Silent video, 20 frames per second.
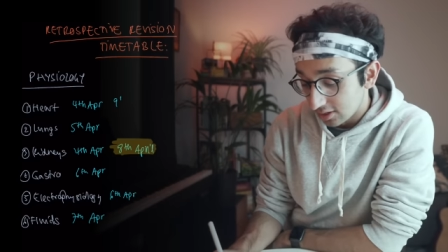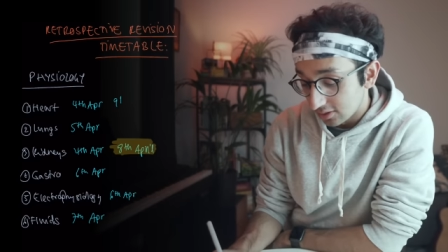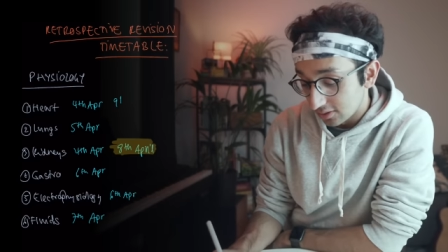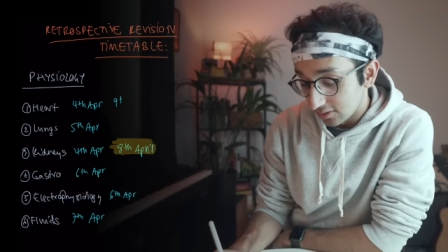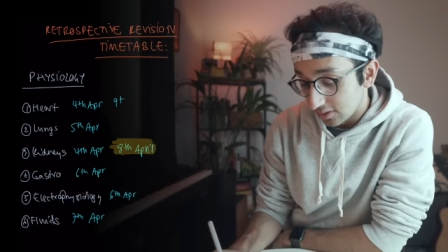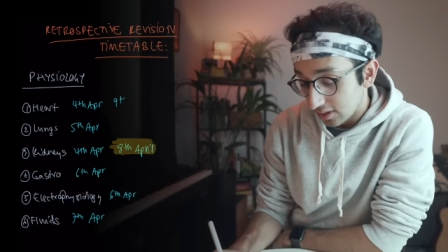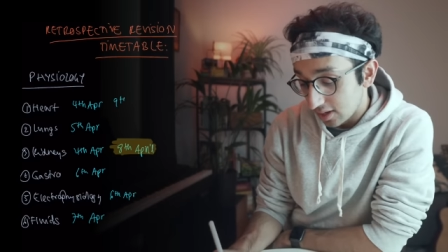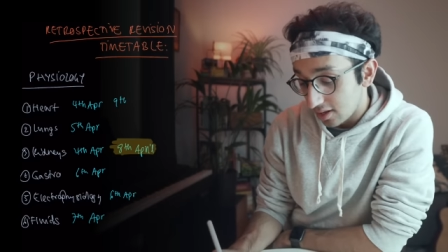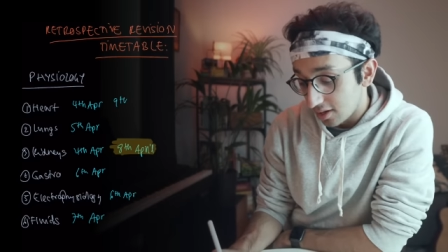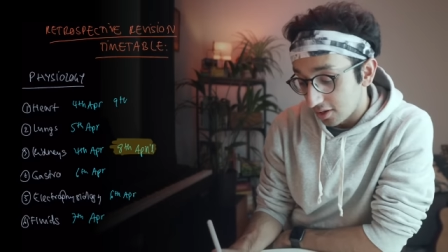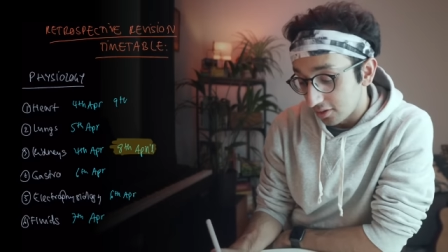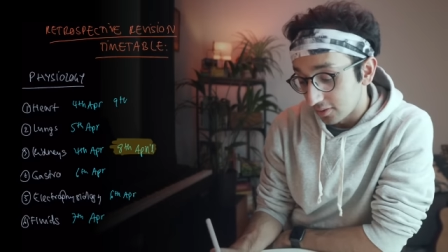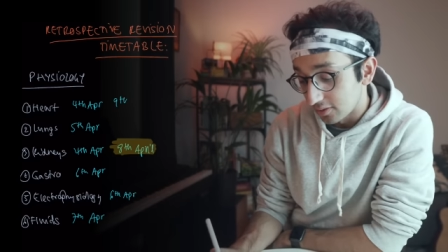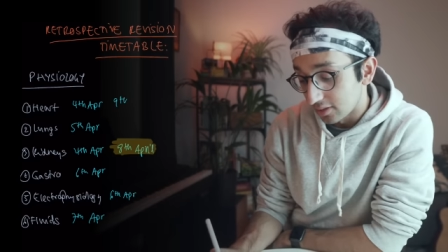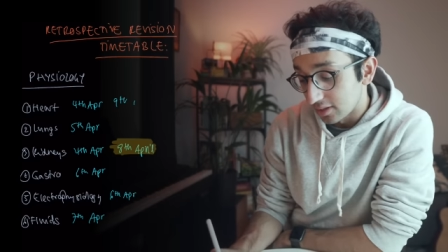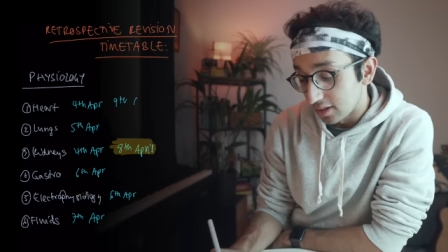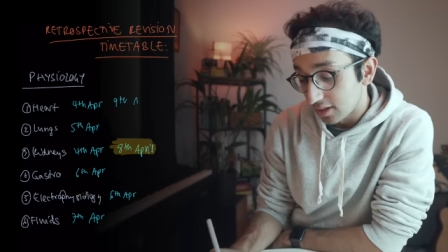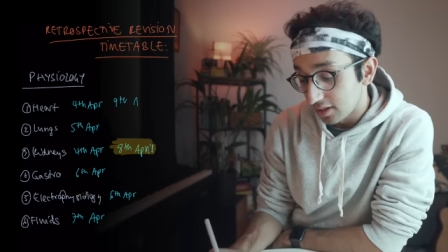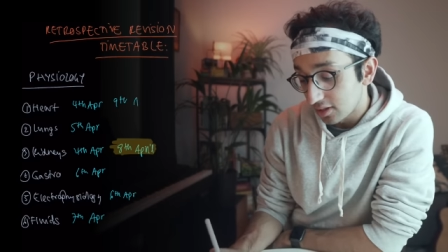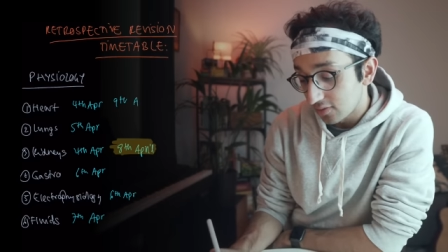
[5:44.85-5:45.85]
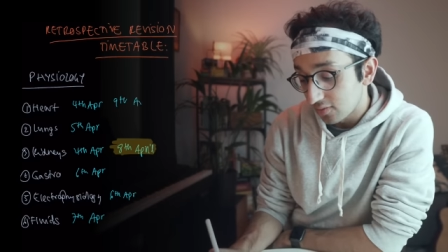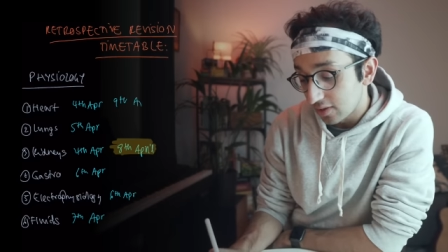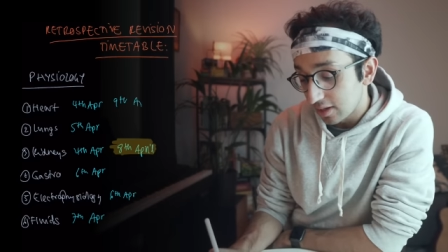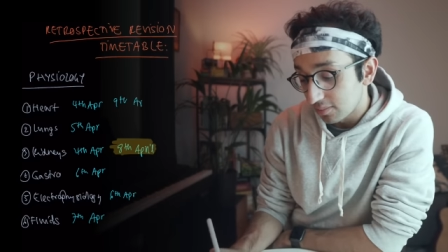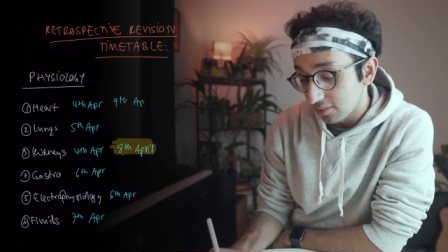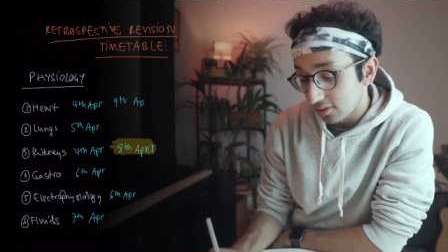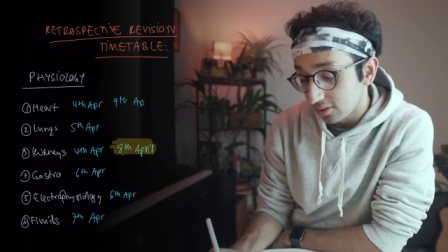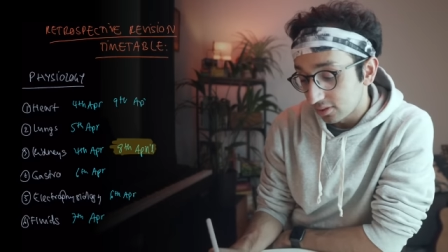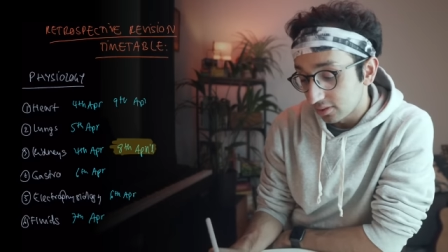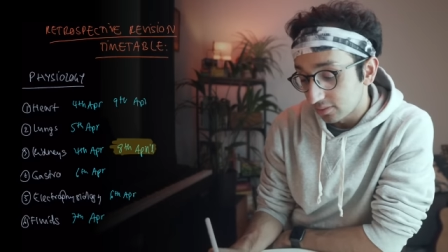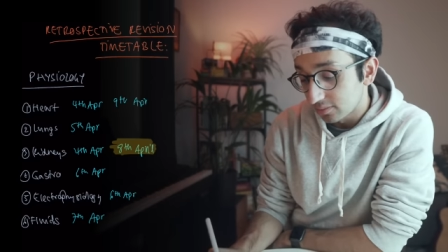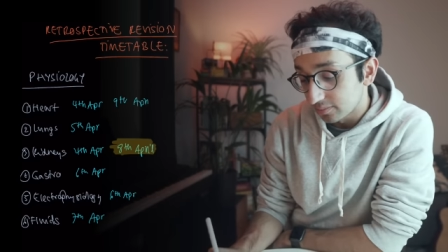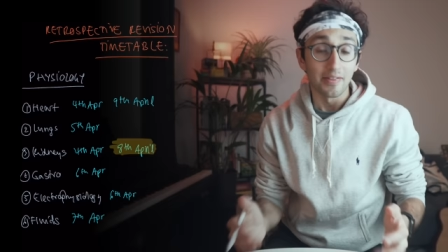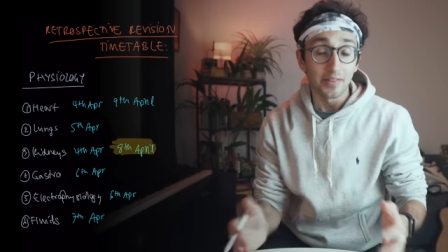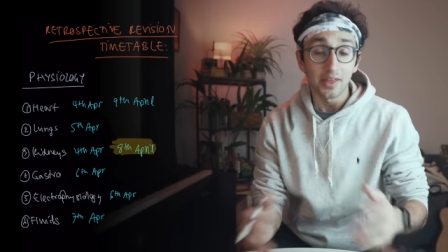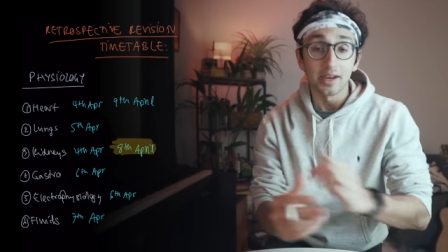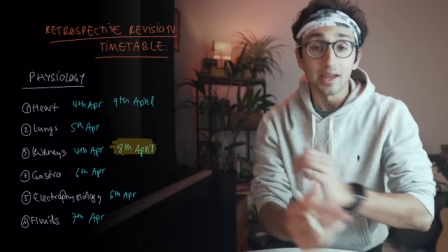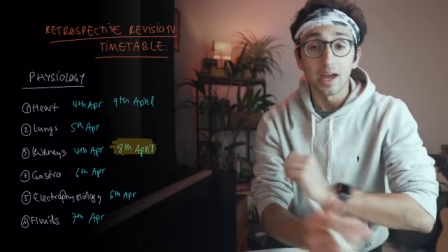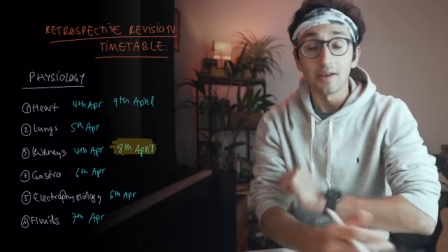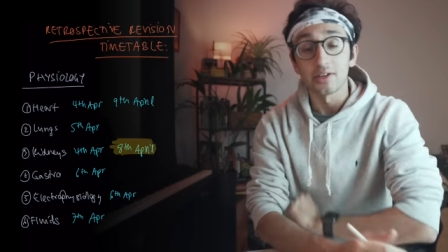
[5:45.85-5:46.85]
So do the heart on the 9th of April.
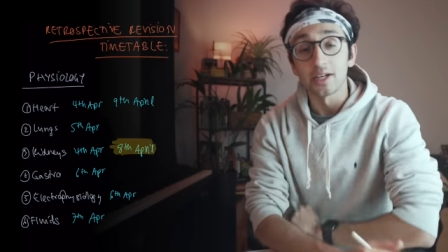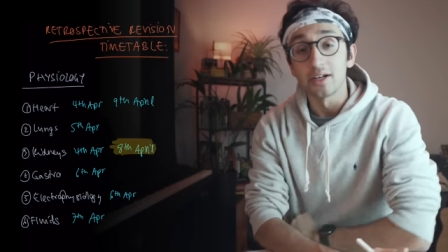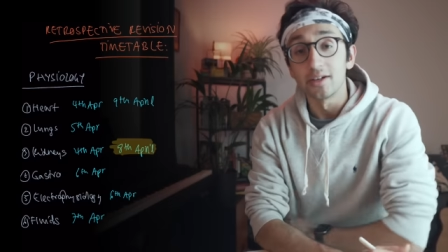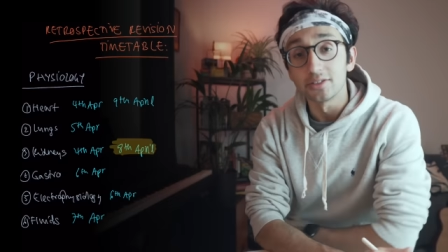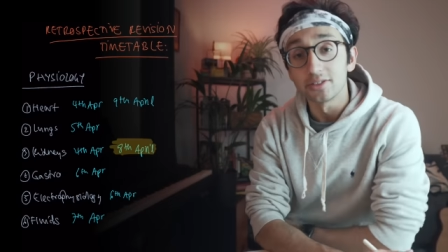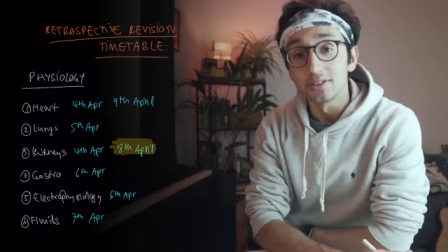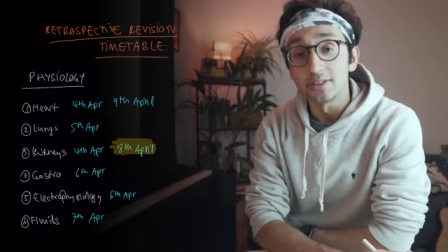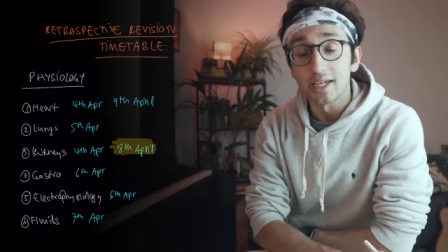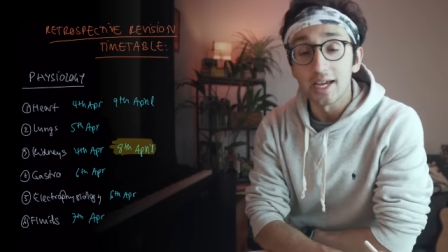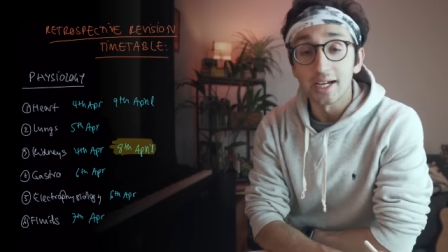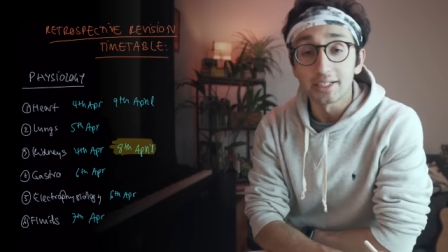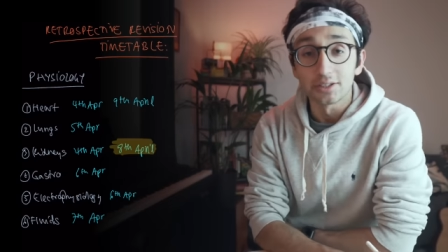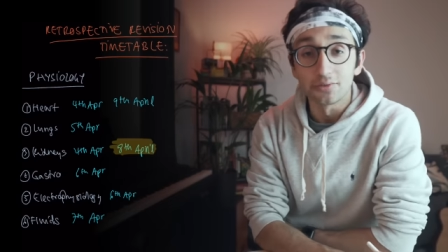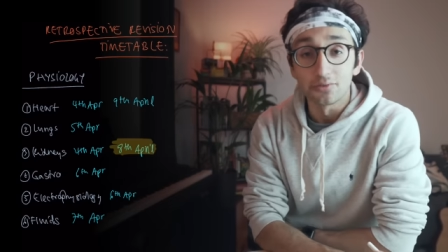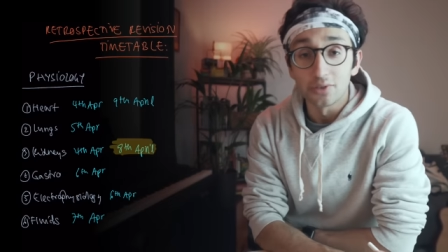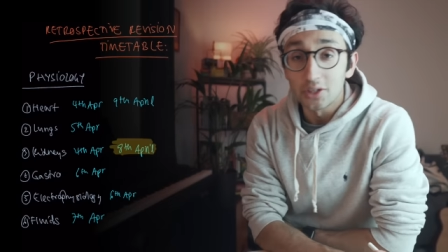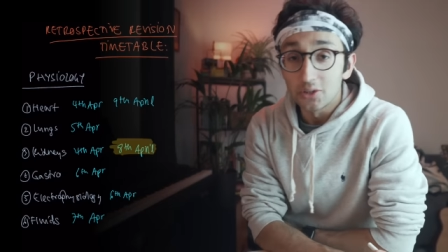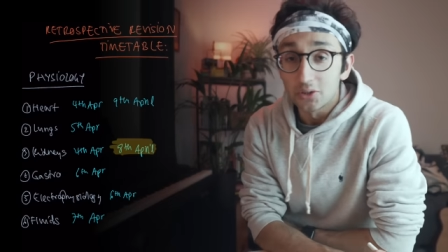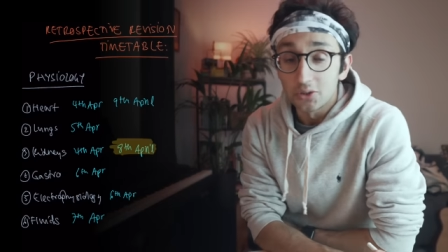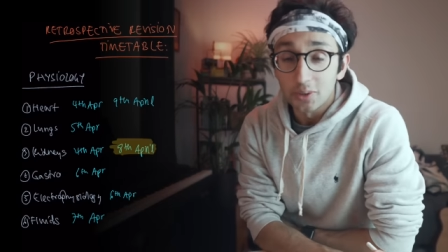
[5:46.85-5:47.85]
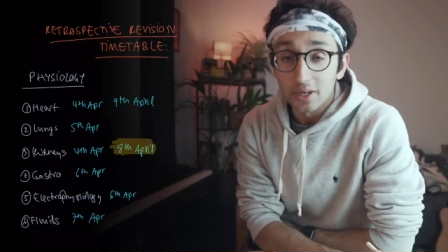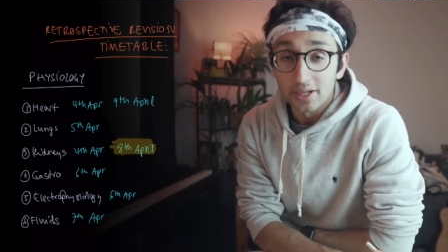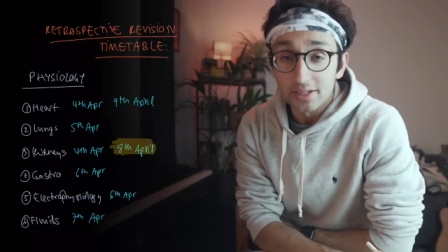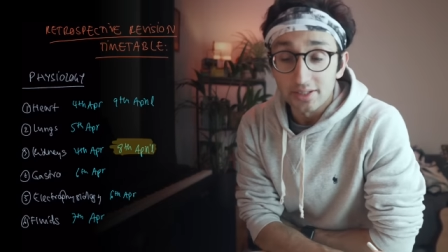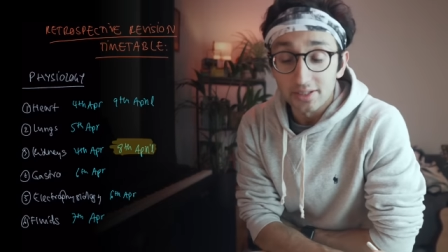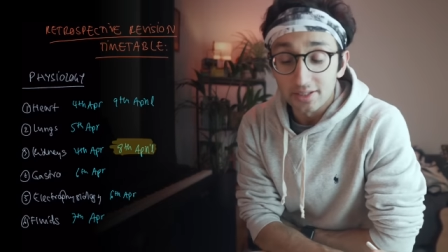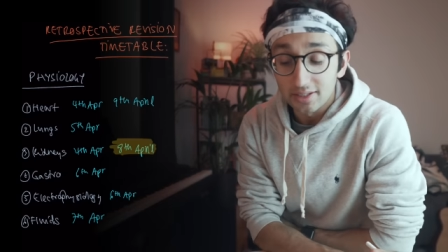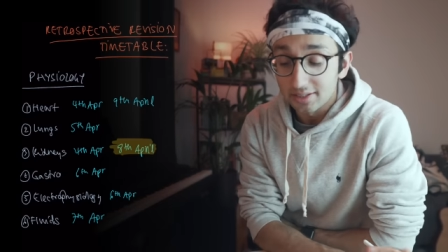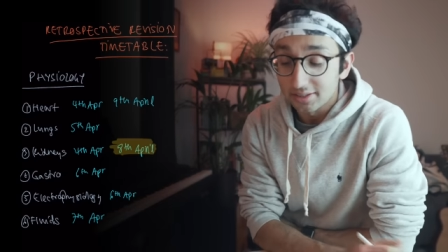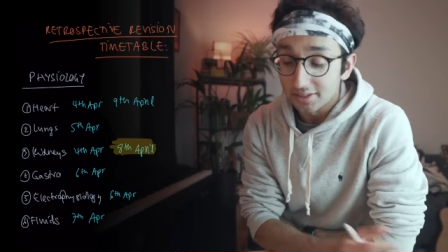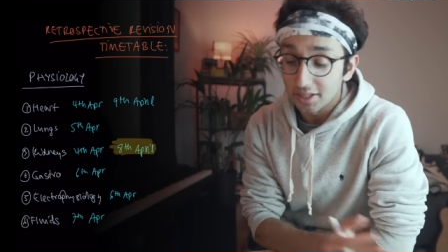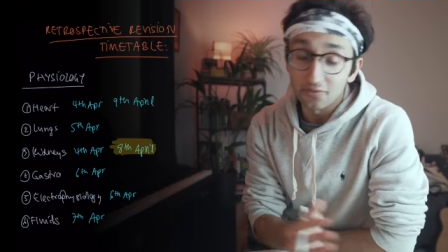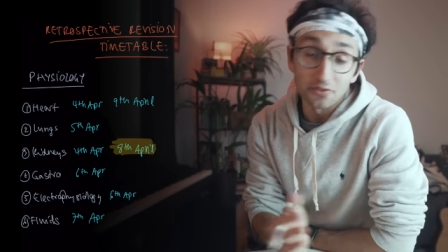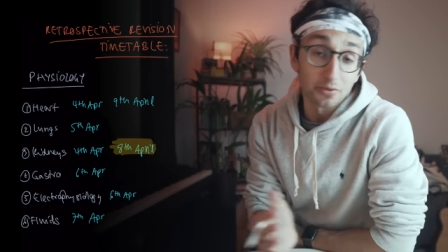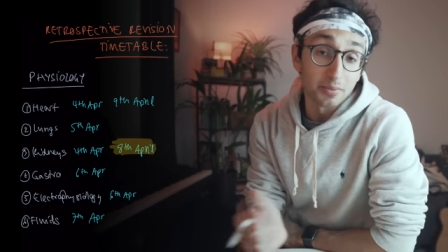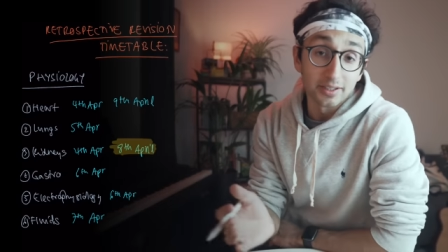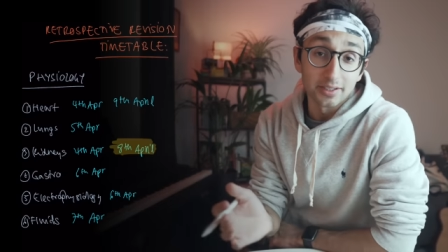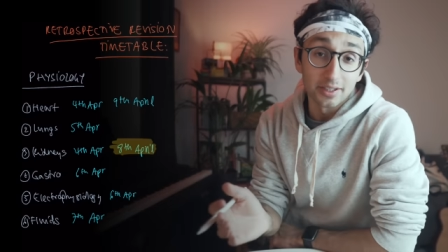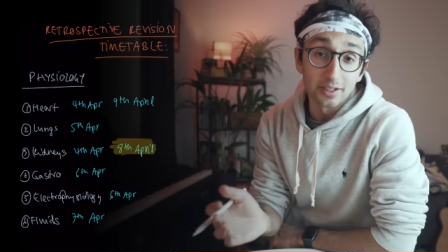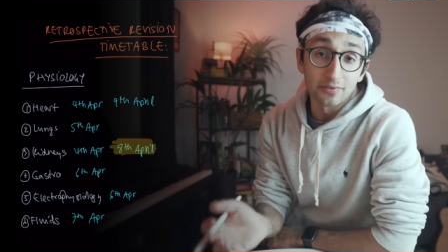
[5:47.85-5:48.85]
And then having answered the active recall questions that I set
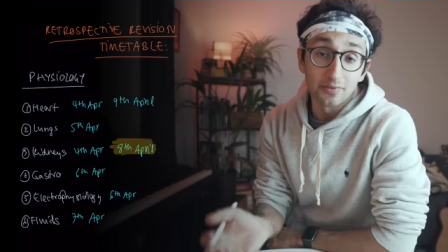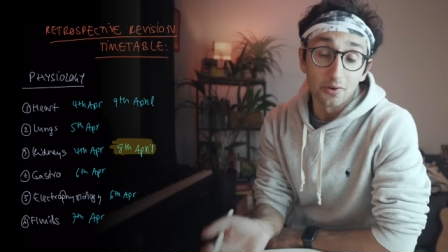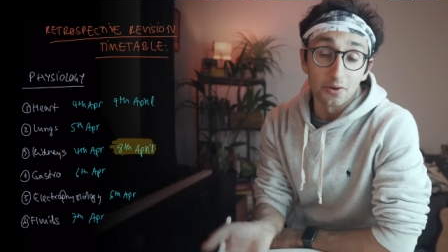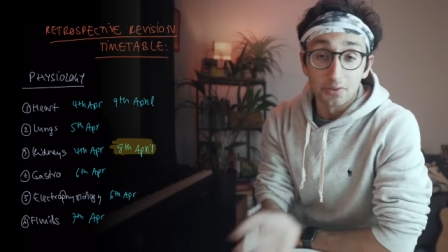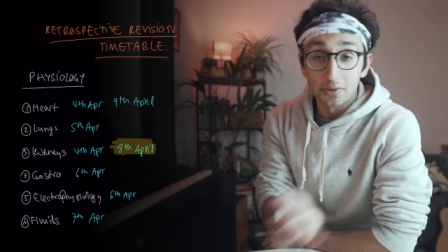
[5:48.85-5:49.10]
for myself